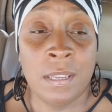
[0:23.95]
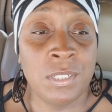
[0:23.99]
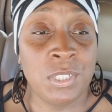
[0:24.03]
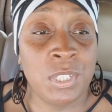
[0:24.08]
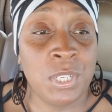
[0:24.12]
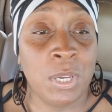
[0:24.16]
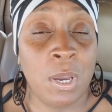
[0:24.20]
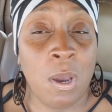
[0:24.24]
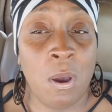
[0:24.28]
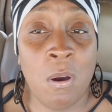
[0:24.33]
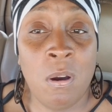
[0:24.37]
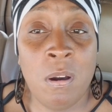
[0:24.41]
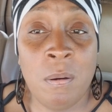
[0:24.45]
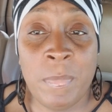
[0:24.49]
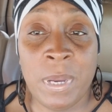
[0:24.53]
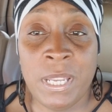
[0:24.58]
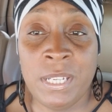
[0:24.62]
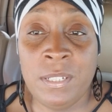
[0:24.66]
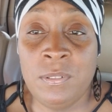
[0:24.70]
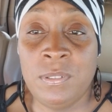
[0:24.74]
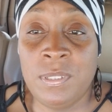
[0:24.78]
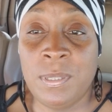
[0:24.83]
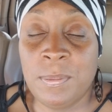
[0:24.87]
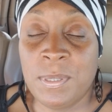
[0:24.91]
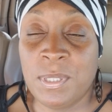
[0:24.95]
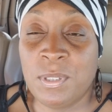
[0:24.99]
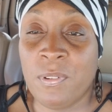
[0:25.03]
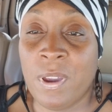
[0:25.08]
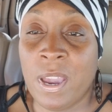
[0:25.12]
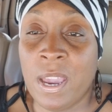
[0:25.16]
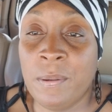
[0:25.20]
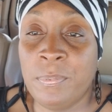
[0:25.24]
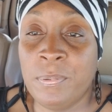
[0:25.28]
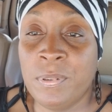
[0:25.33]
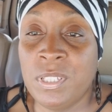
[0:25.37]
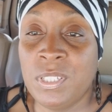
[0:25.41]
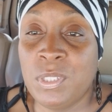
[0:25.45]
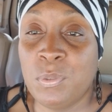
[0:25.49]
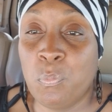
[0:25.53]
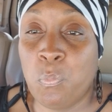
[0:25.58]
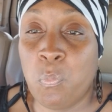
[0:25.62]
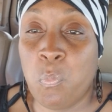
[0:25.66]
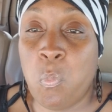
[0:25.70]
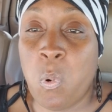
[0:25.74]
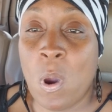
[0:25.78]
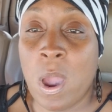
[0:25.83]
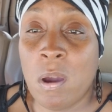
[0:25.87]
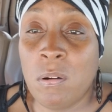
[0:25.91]
To all my new subscribers,
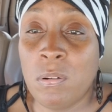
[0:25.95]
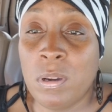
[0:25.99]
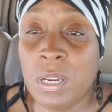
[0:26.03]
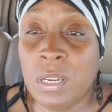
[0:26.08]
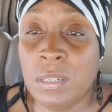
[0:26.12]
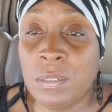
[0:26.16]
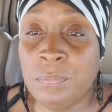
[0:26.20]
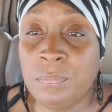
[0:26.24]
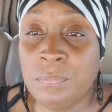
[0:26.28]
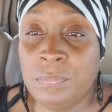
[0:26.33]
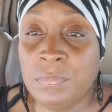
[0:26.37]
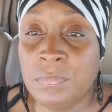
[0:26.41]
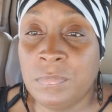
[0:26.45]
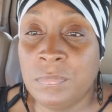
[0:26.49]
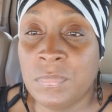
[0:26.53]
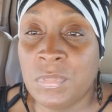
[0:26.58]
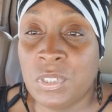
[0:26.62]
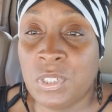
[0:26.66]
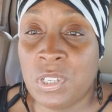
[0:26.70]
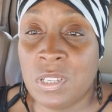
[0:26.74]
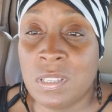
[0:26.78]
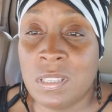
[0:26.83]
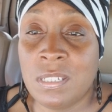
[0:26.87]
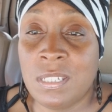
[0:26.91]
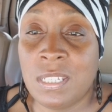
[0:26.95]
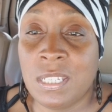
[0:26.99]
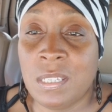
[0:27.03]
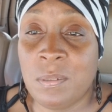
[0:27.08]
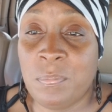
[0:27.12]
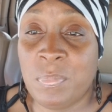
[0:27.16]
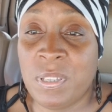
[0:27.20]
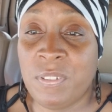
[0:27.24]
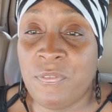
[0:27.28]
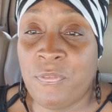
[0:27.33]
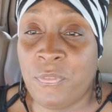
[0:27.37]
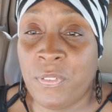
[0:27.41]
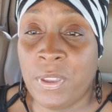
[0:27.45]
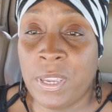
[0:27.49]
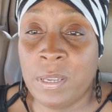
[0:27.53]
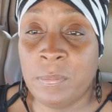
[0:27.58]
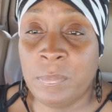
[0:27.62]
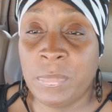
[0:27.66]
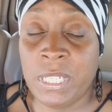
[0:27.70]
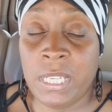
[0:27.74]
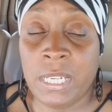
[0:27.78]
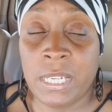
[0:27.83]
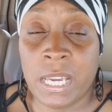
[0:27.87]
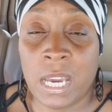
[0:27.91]
welcome to the DB
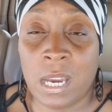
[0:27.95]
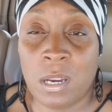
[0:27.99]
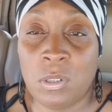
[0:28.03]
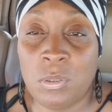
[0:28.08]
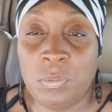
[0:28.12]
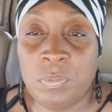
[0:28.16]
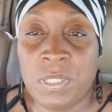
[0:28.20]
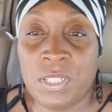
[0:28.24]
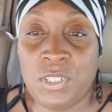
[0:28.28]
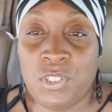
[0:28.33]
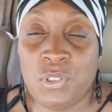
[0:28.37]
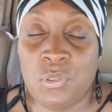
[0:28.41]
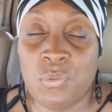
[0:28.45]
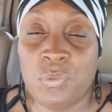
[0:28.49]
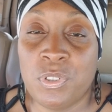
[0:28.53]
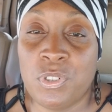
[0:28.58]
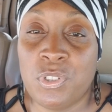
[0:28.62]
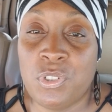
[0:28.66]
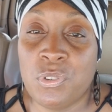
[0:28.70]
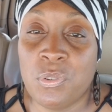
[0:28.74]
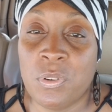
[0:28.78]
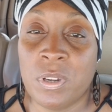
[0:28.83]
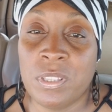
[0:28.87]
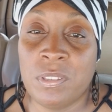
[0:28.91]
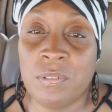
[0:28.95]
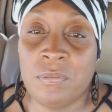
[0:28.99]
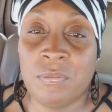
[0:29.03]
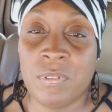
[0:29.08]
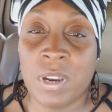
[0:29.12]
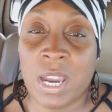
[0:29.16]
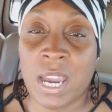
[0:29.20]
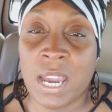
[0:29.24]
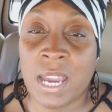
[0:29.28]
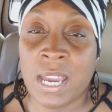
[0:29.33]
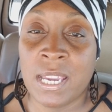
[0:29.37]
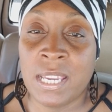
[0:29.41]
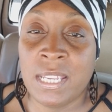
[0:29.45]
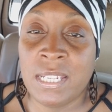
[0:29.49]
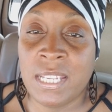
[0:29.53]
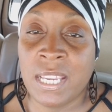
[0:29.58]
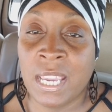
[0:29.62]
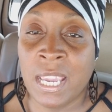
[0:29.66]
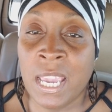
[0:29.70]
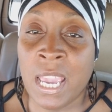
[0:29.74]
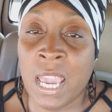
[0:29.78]
family, and I hope that you enjoy the ride.